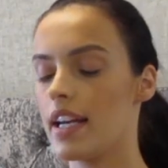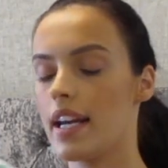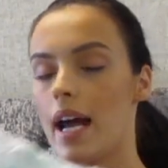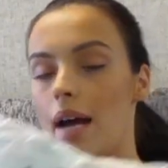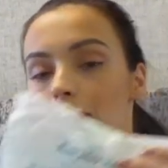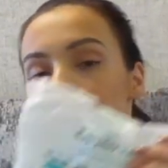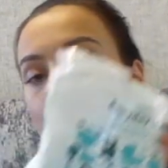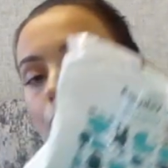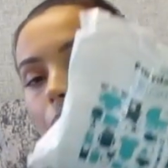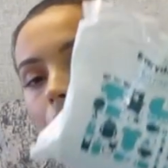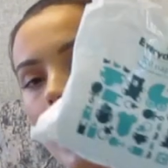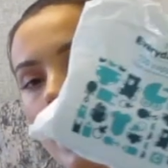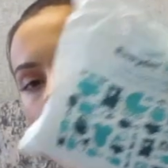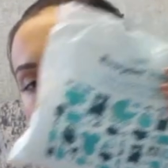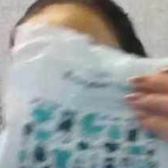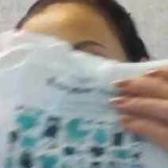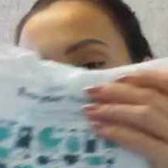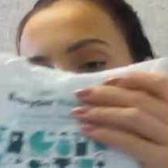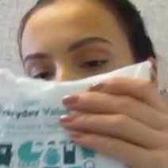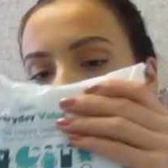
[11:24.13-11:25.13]
nappy
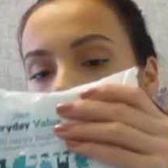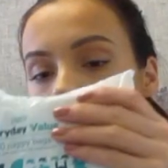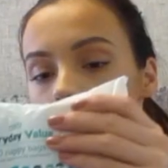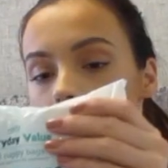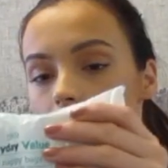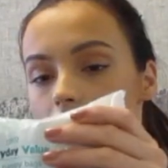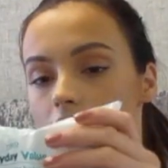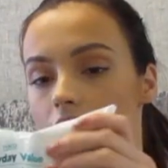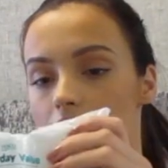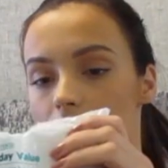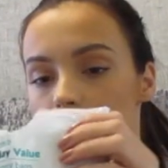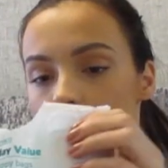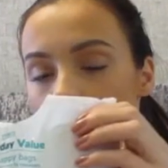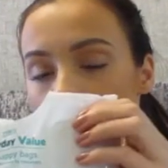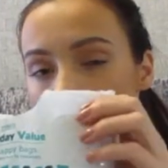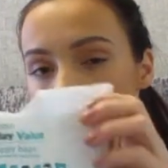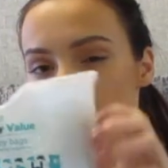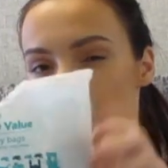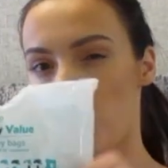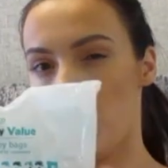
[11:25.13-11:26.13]
bags. These are the
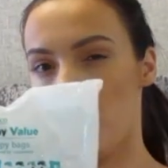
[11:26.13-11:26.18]
Tesco's